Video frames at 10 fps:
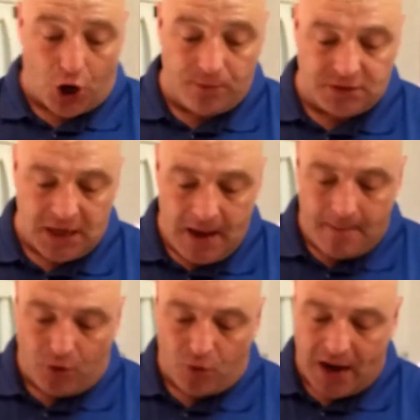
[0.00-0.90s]
herbs.
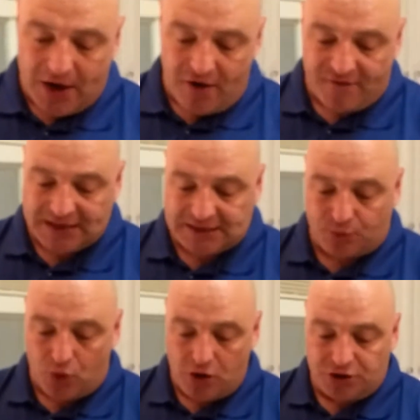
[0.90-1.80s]
But right here, I've got
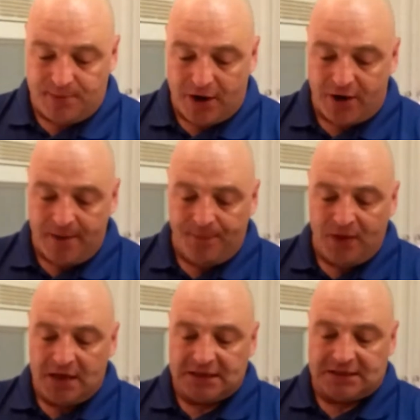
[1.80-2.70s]
some rosemary,
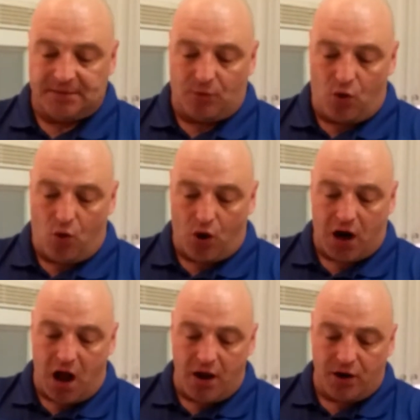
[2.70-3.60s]
some
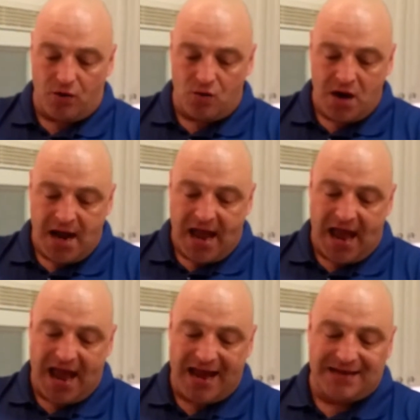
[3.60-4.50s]
oregano,
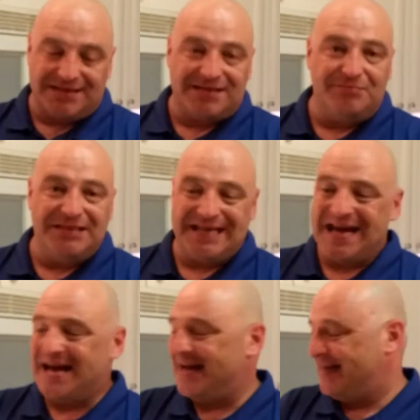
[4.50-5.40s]
and some
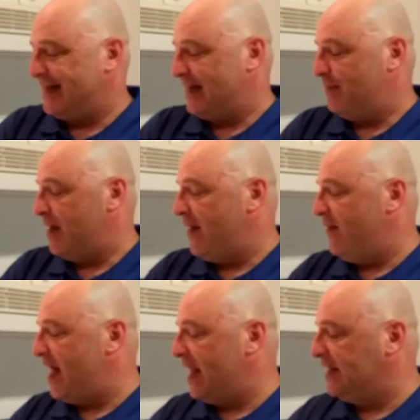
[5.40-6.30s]
thyme.
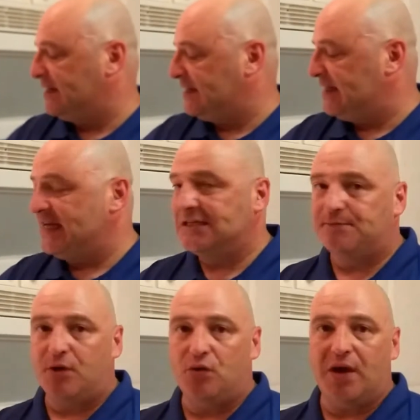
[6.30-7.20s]
And that is a
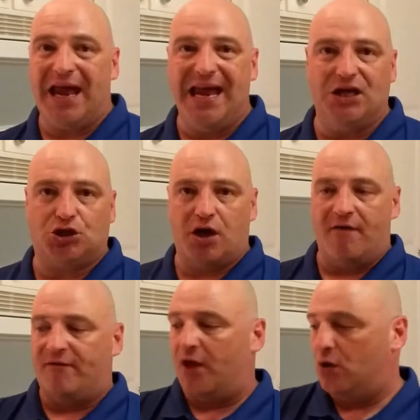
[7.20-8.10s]
teaspoon each
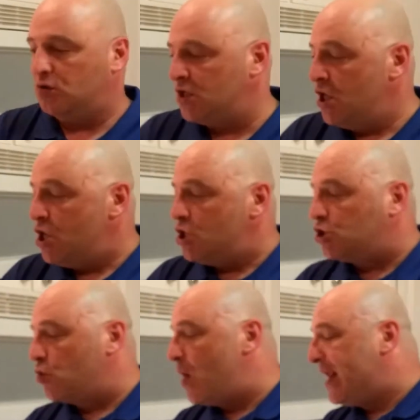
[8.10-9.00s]
of those.
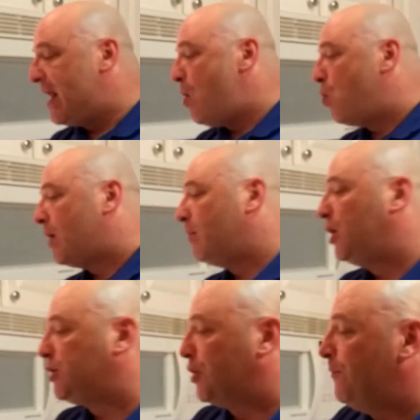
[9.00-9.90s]
So right now, what I'm
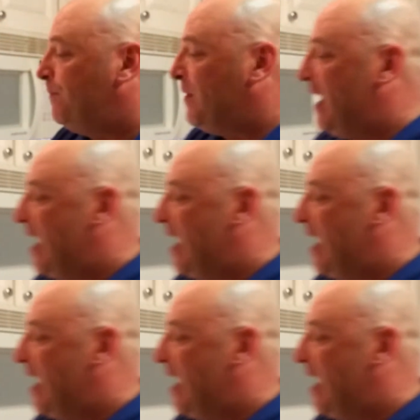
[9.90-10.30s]
going to do